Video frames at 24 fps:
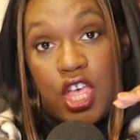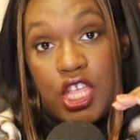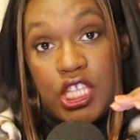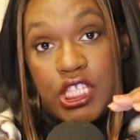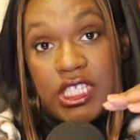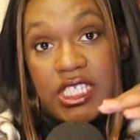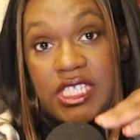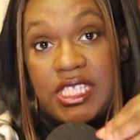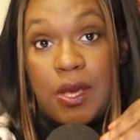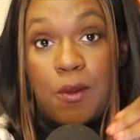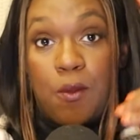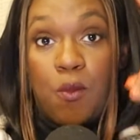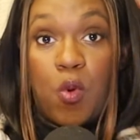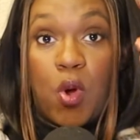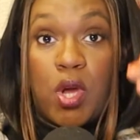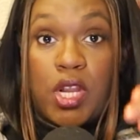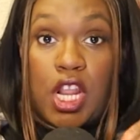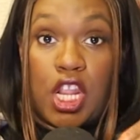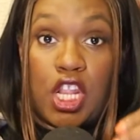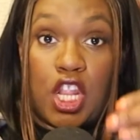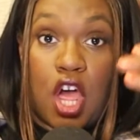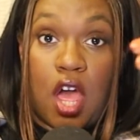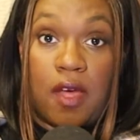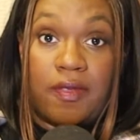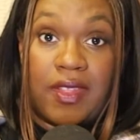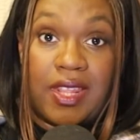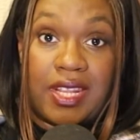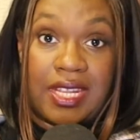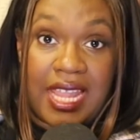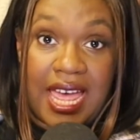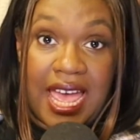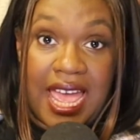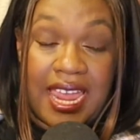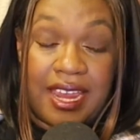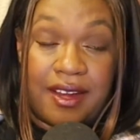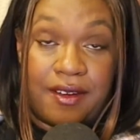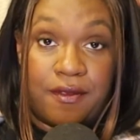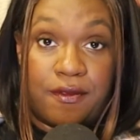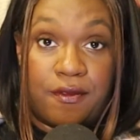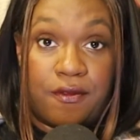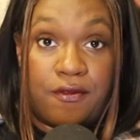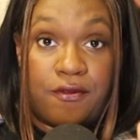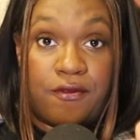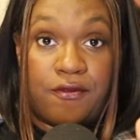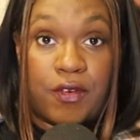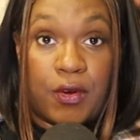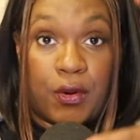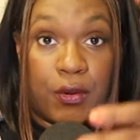someone along the line
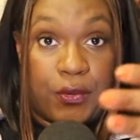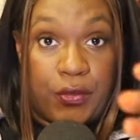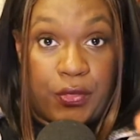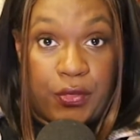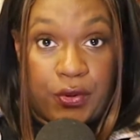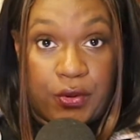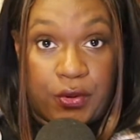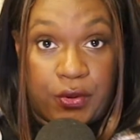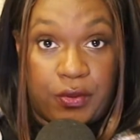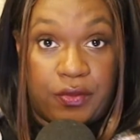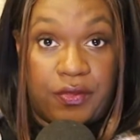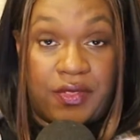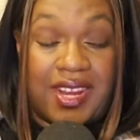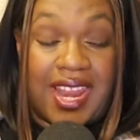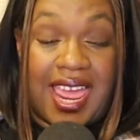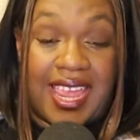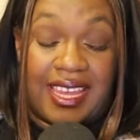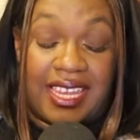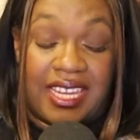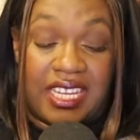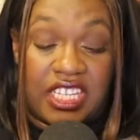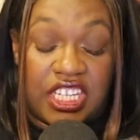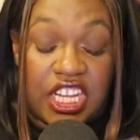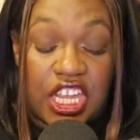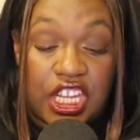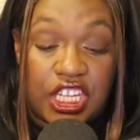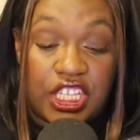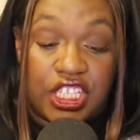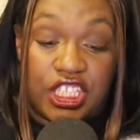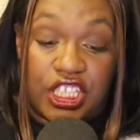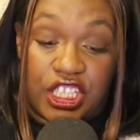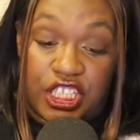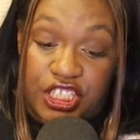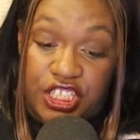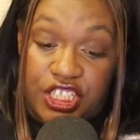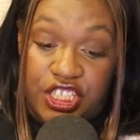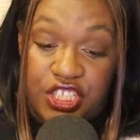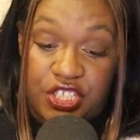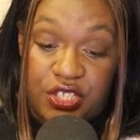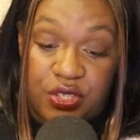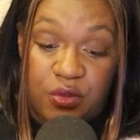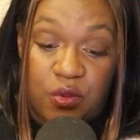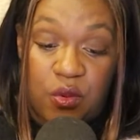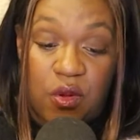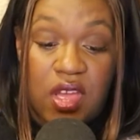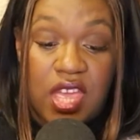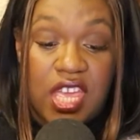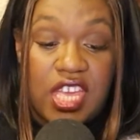further that I can look
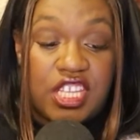to.